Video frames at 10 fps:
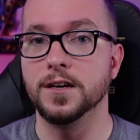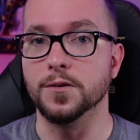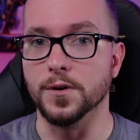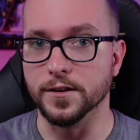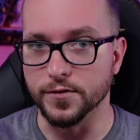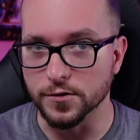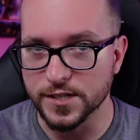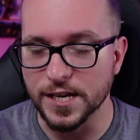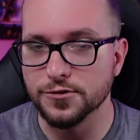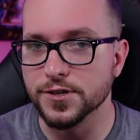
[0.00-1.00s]
Well, if you're a
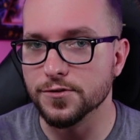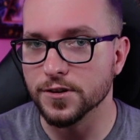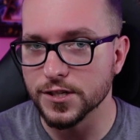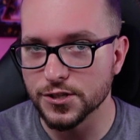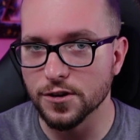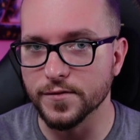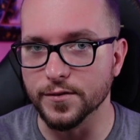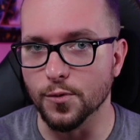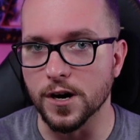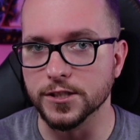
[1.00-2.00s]
centrist or a conservative
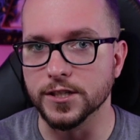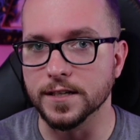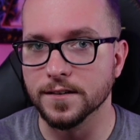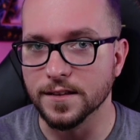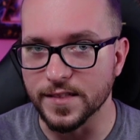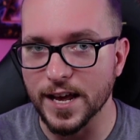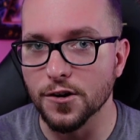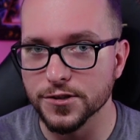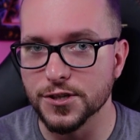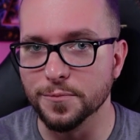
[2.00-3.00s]
watching, that
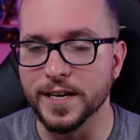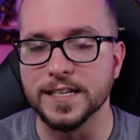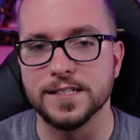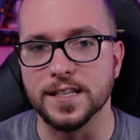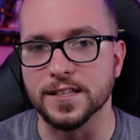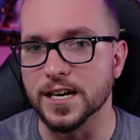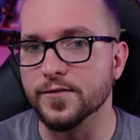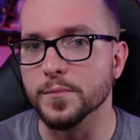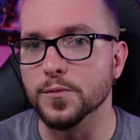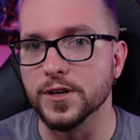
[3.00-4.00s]
also means that the
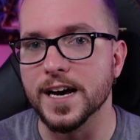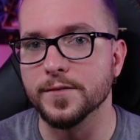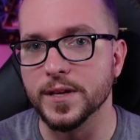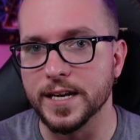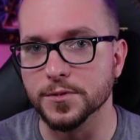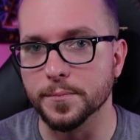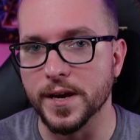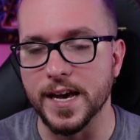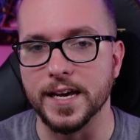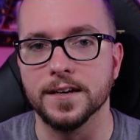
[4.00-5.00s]
government would not have been able to
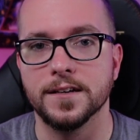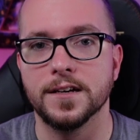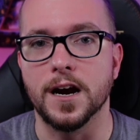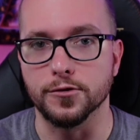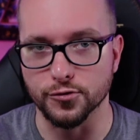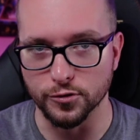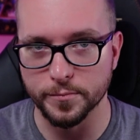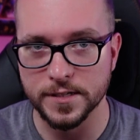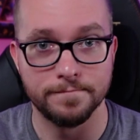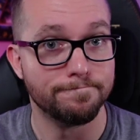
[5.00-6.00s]
pay our
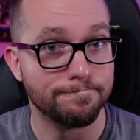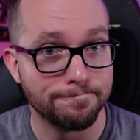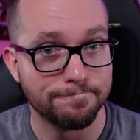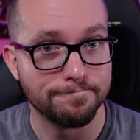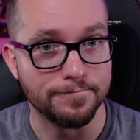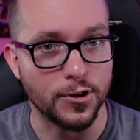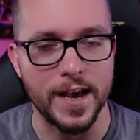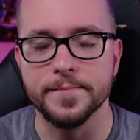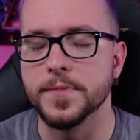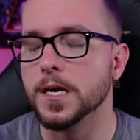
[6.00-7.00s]
troops,
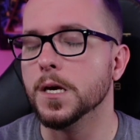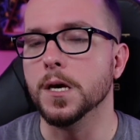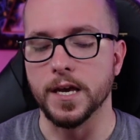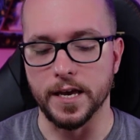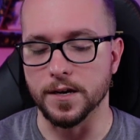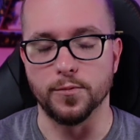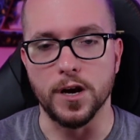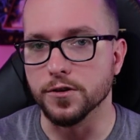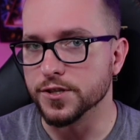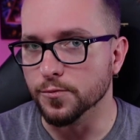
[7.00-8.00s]
okay? We
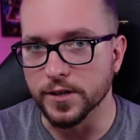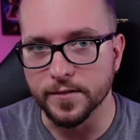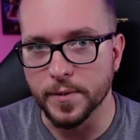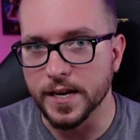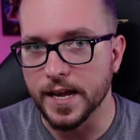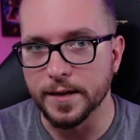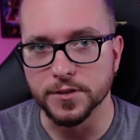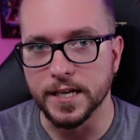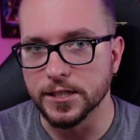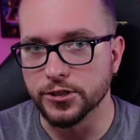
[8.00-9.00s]
also wouldn't have been able
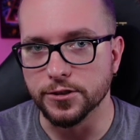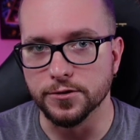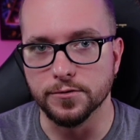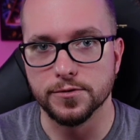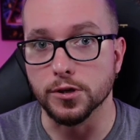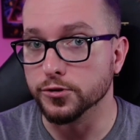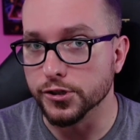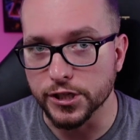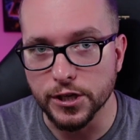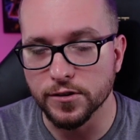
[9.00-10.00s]
to issue Social
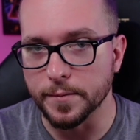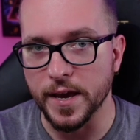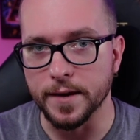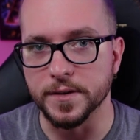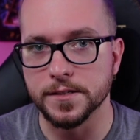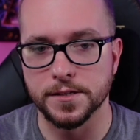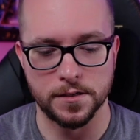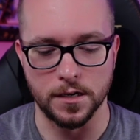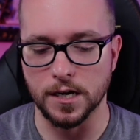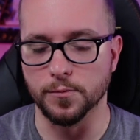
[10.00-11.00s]
Security payments.
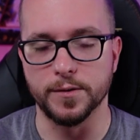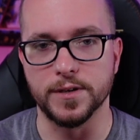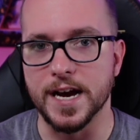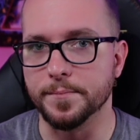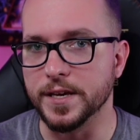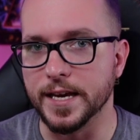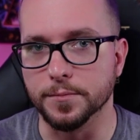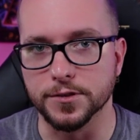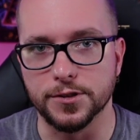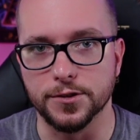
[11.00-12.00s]
We would not be
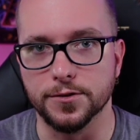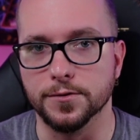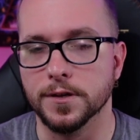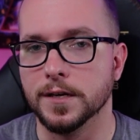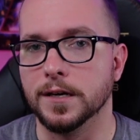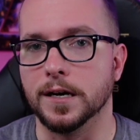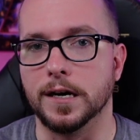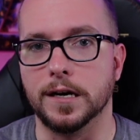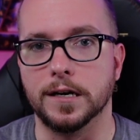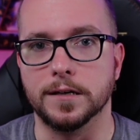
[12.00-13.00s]
able to
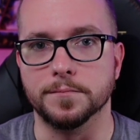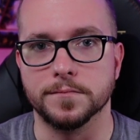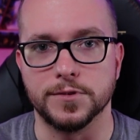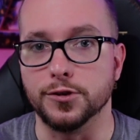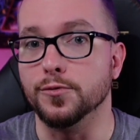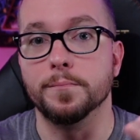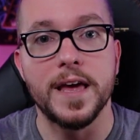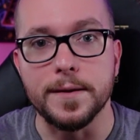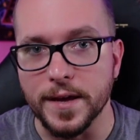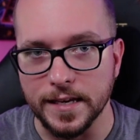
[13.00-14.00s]
do
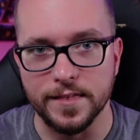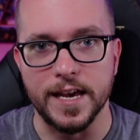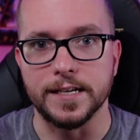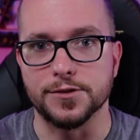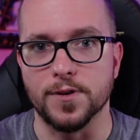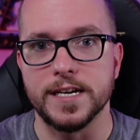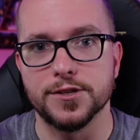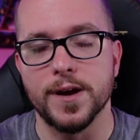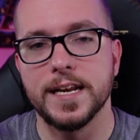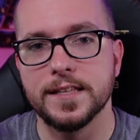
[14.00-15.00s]
many, many things, right? So
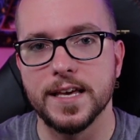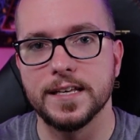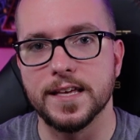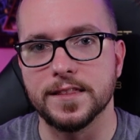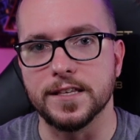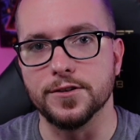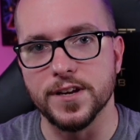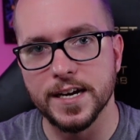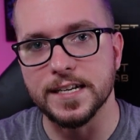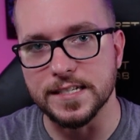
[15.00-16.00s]
anything that the
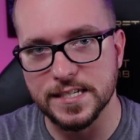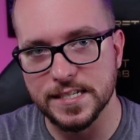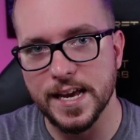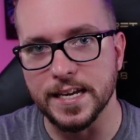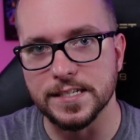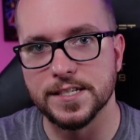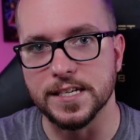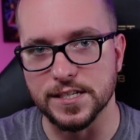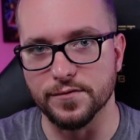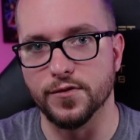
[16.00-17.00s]
United States
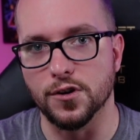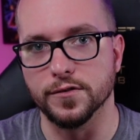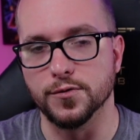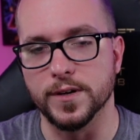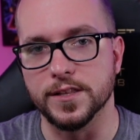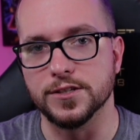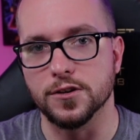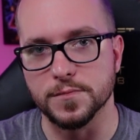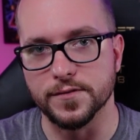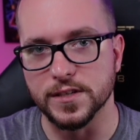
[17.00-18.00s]
is involved with in
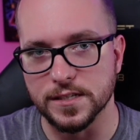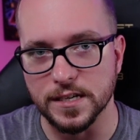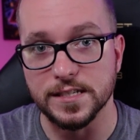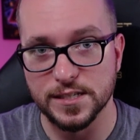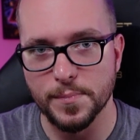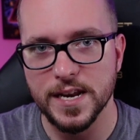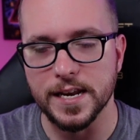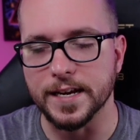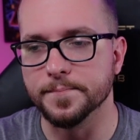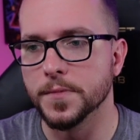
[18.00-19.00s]
terms of its
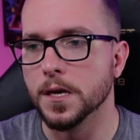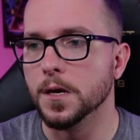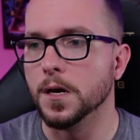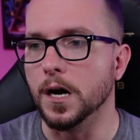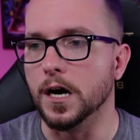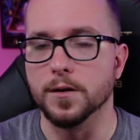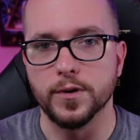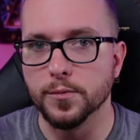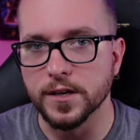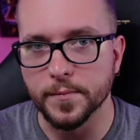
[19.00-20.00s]
spending, we
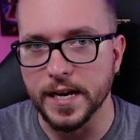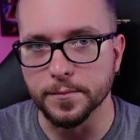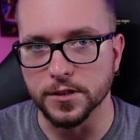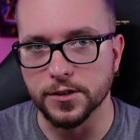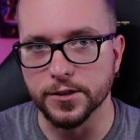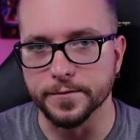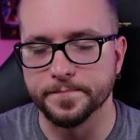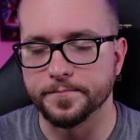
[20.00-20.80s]
wouldn't have been able to do.